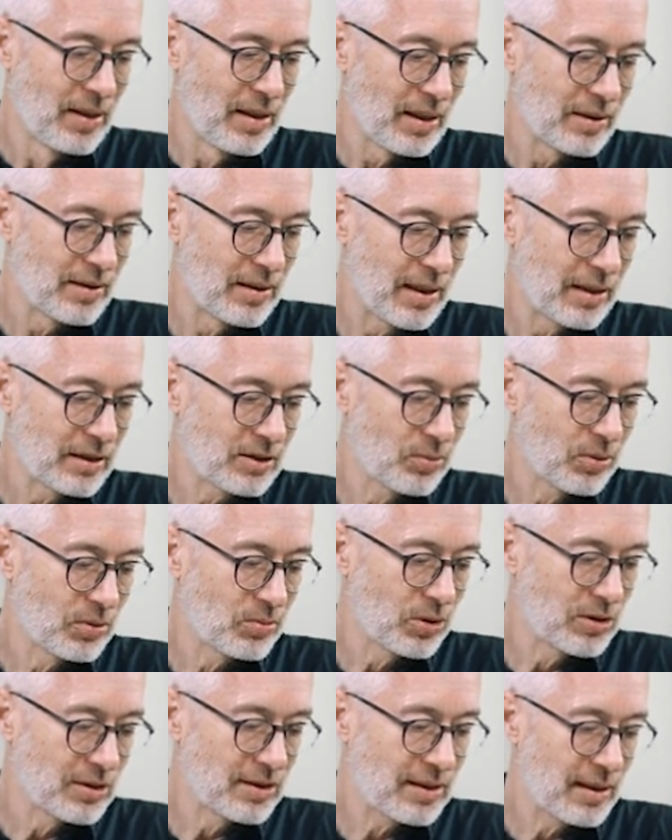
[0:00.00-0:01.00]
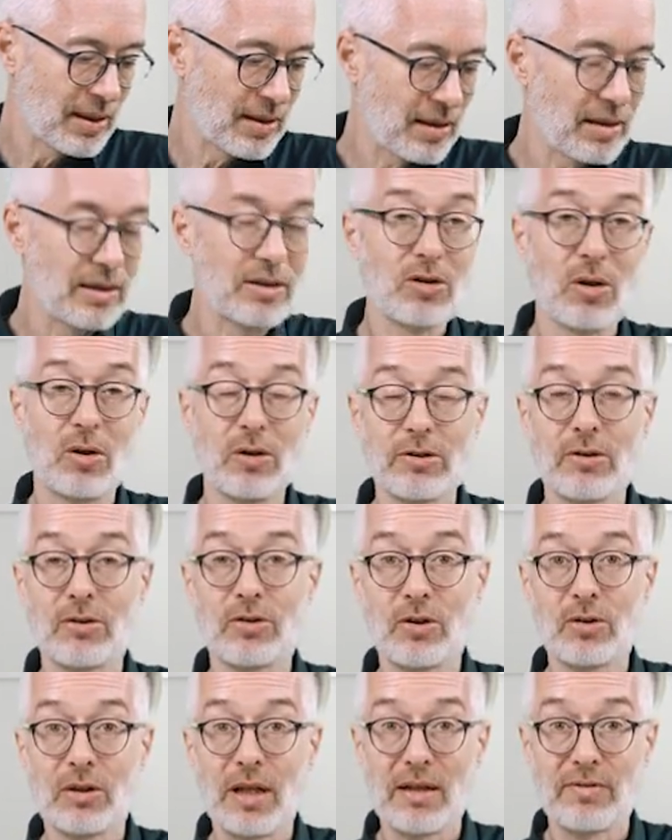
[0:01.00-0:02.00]
And the next one would say it also
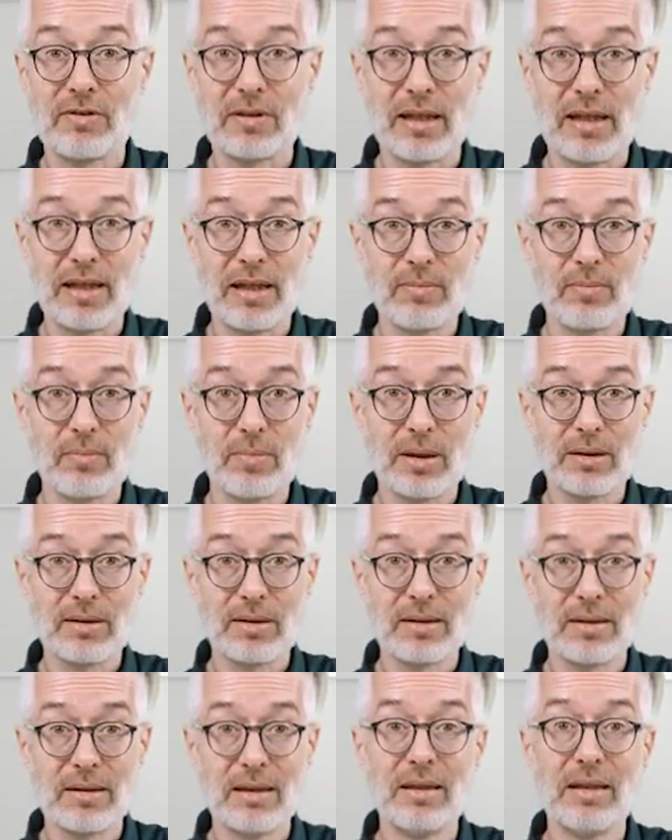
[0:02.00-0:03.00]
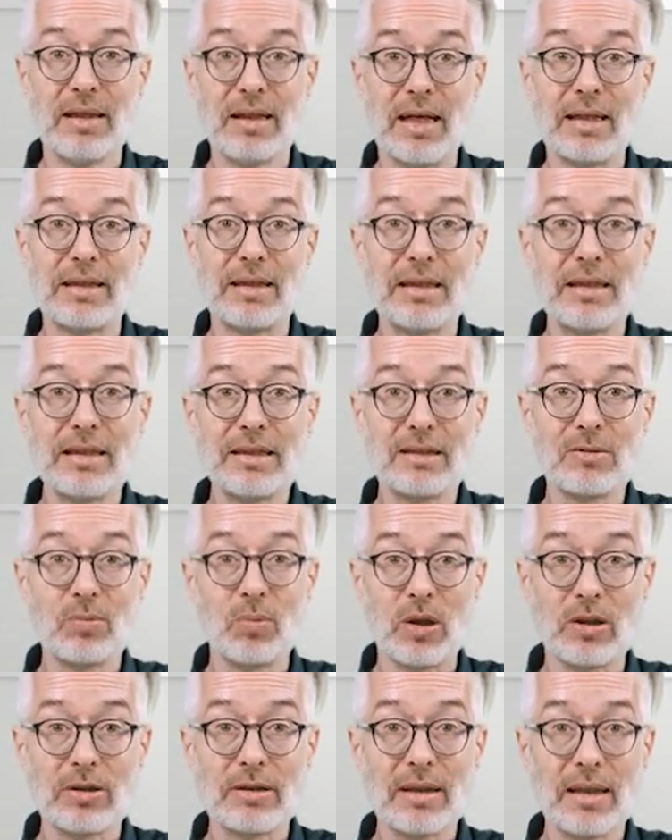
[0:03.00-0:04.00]
should have a name, but at least
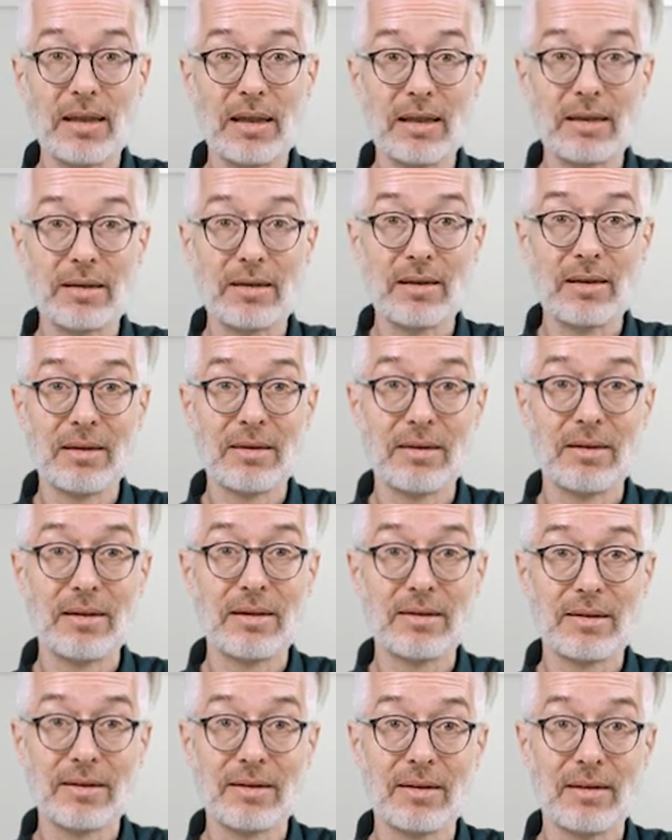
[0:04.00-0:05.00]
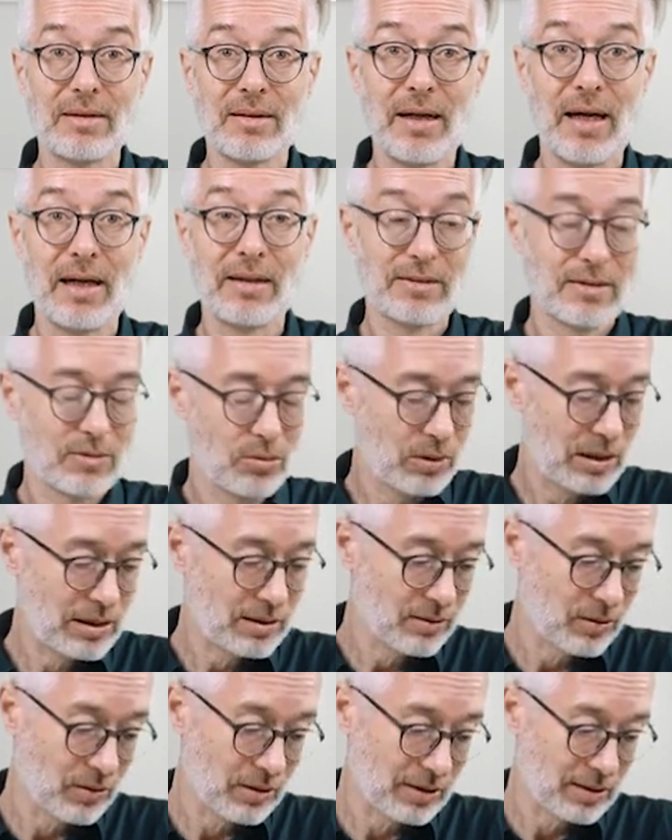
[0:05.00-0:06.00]
one. And this
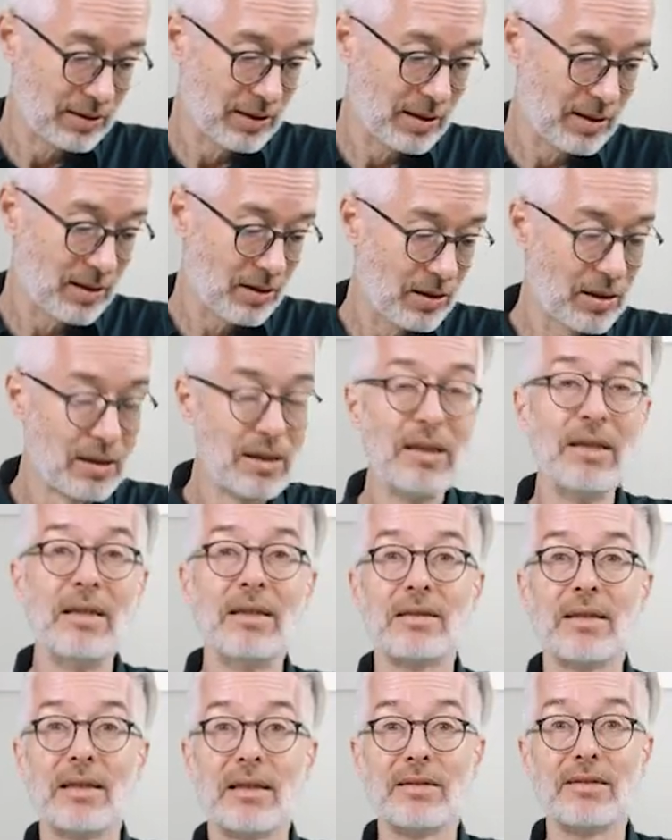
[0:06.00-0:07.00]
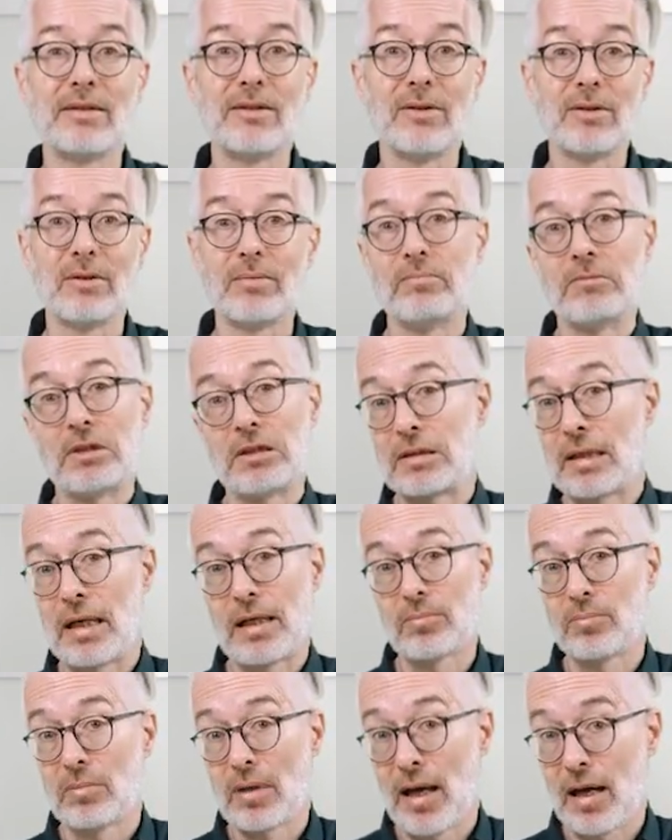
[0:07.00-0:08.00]
asterisk or star tells you it
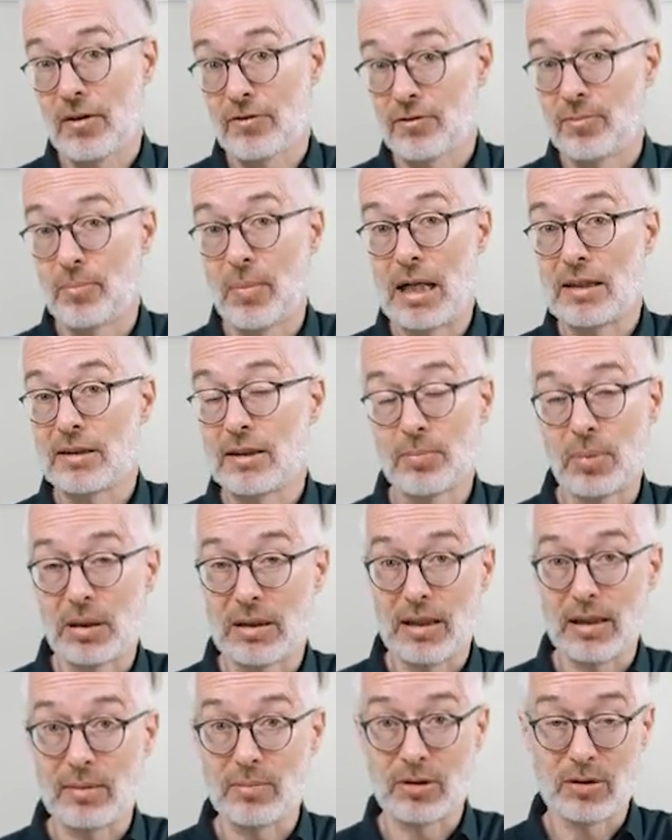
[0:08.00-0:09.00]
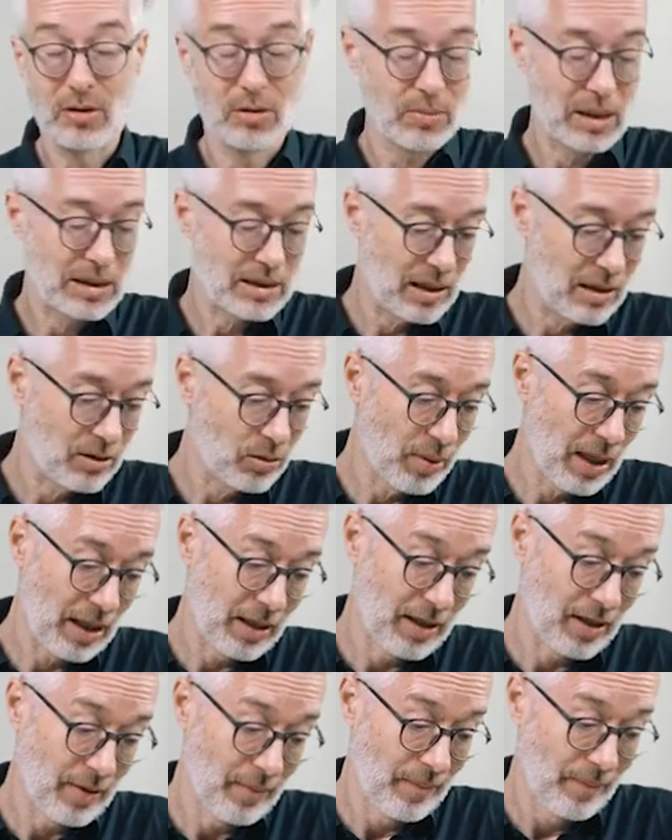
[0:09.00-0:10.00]
can have multiple names, no matter how
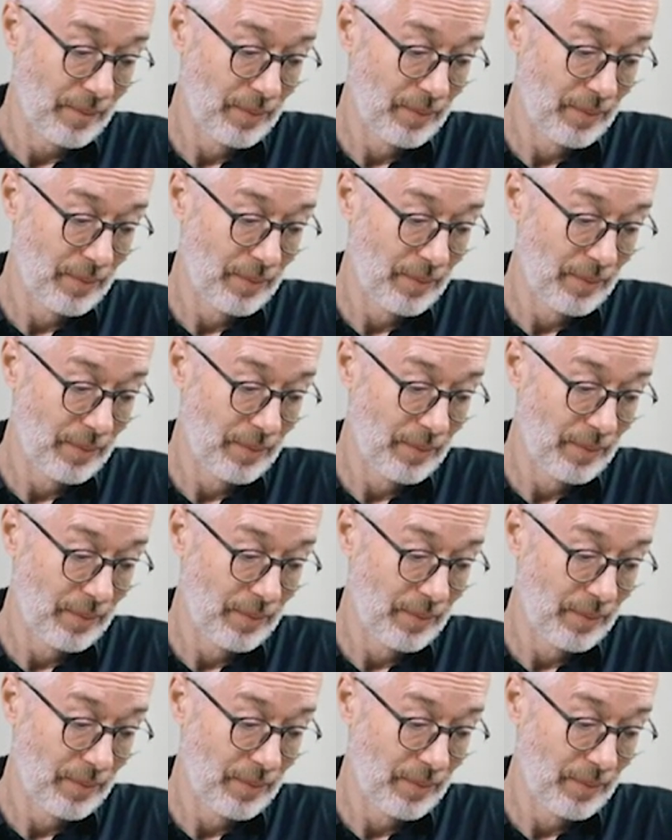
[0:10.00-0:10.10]
many.